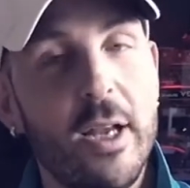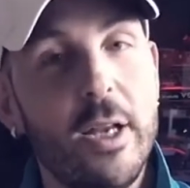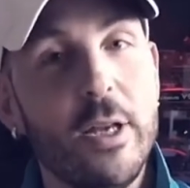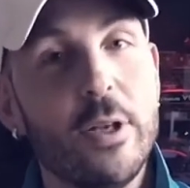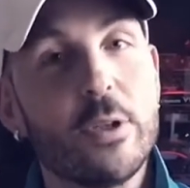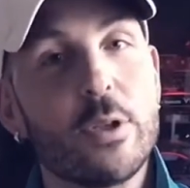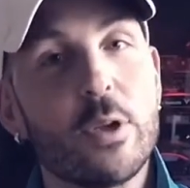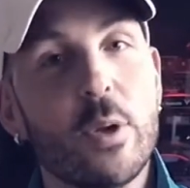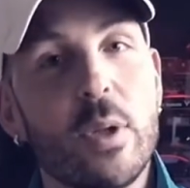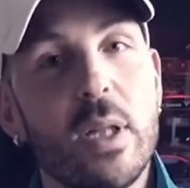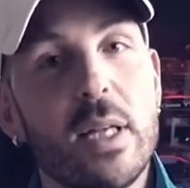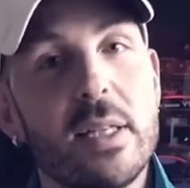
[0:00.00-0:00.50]

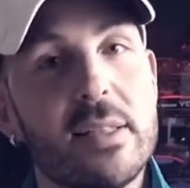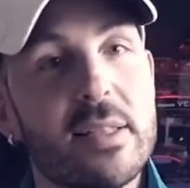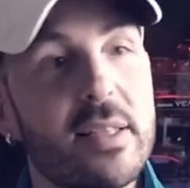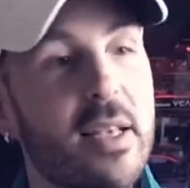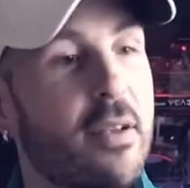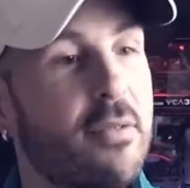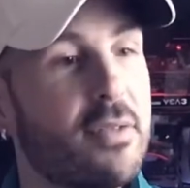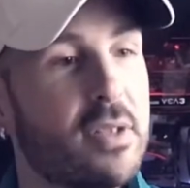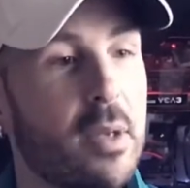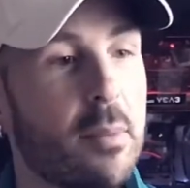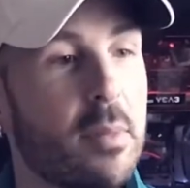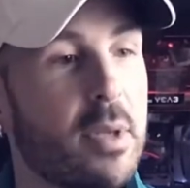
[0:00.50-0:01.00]
So let's say if
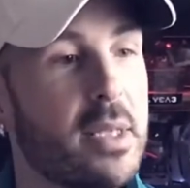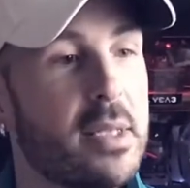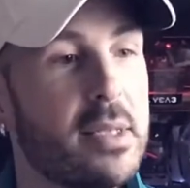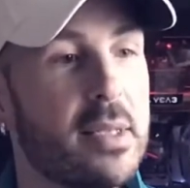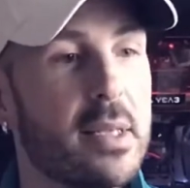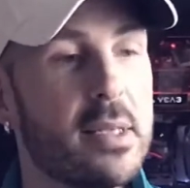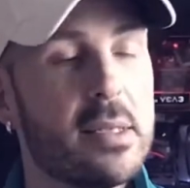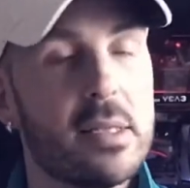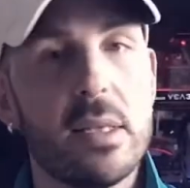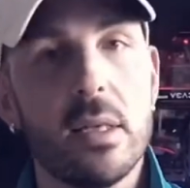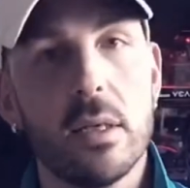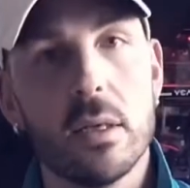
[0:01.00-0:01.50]
somebody
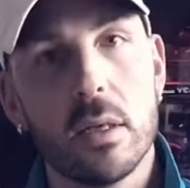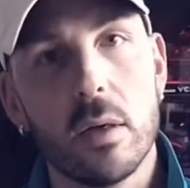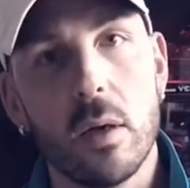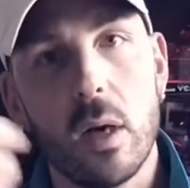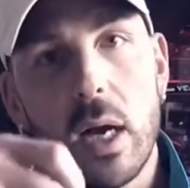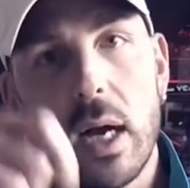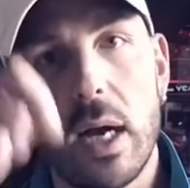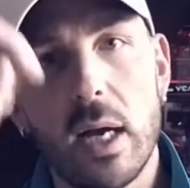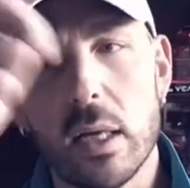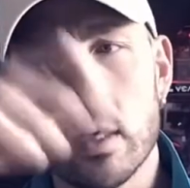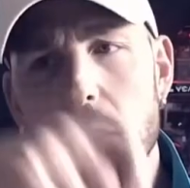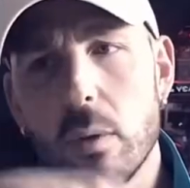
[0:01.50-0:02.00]
says,
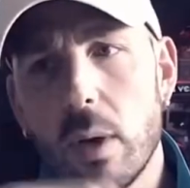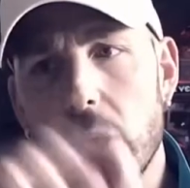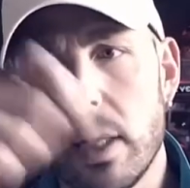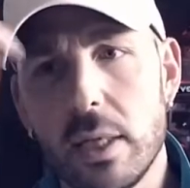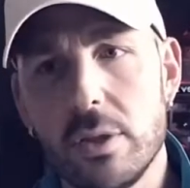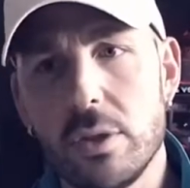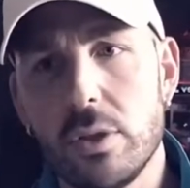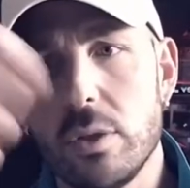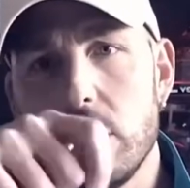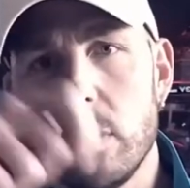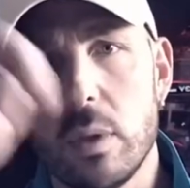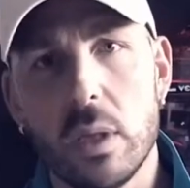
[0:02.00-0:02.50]
how do I
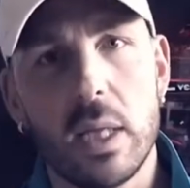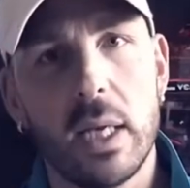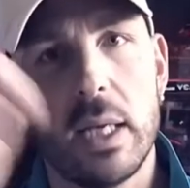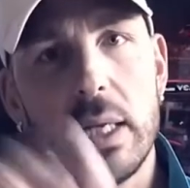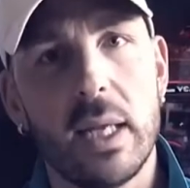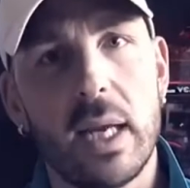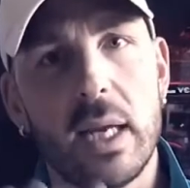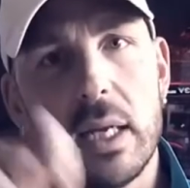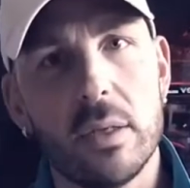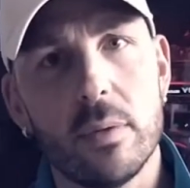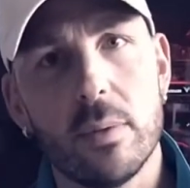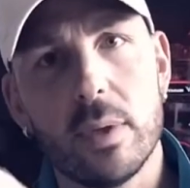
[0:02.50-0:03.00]
do light?
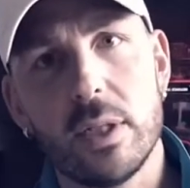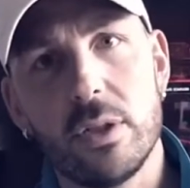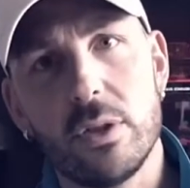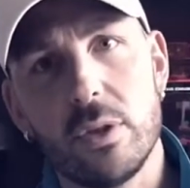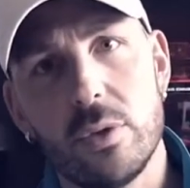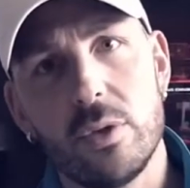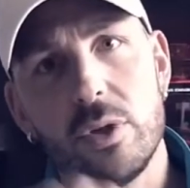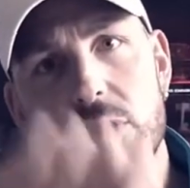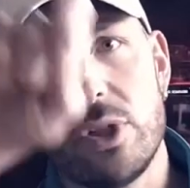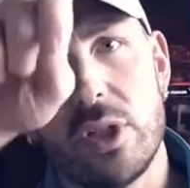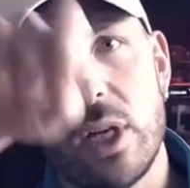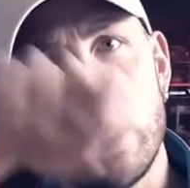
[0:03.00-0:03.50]
How do I do
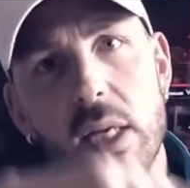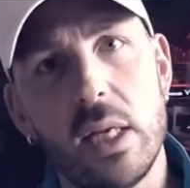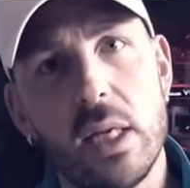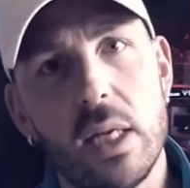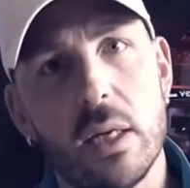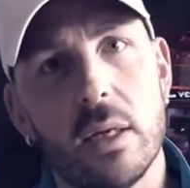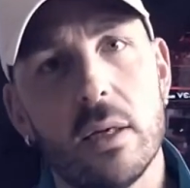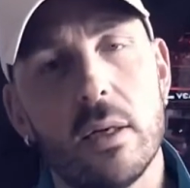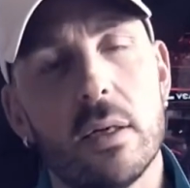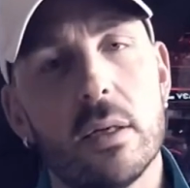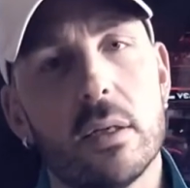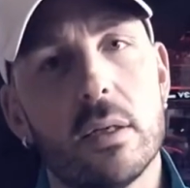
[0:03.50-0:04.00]
shading
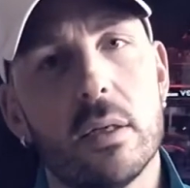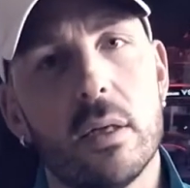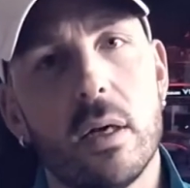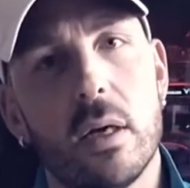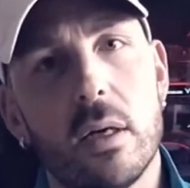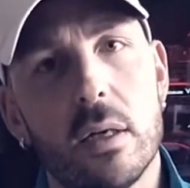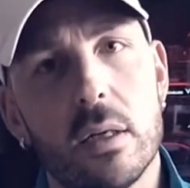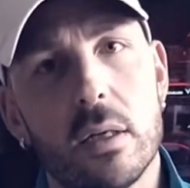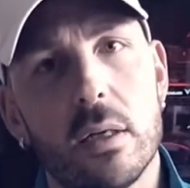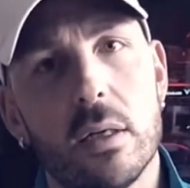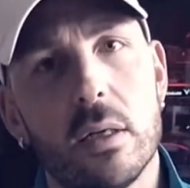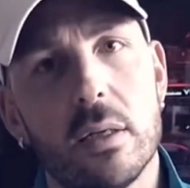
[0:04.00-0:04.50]

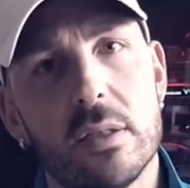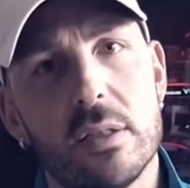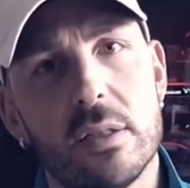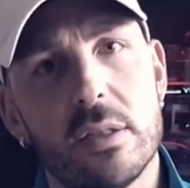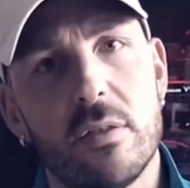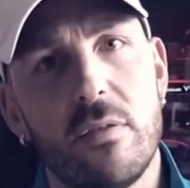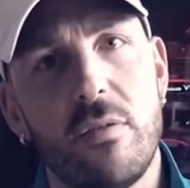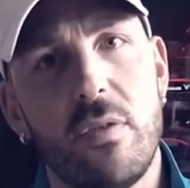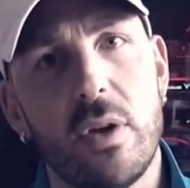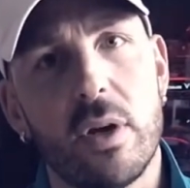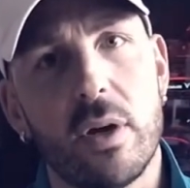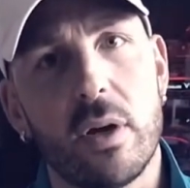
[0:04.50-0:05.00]
on a
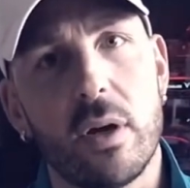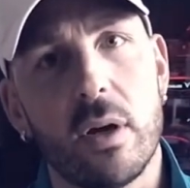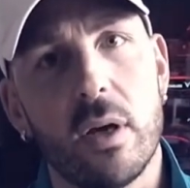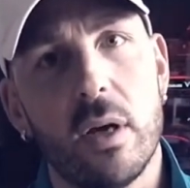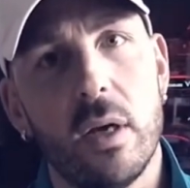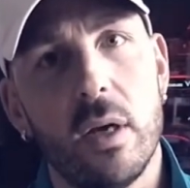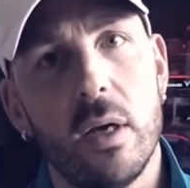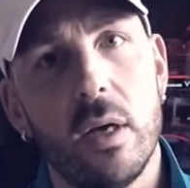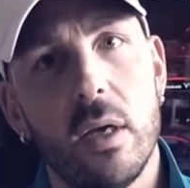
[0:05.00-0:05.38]
sphere?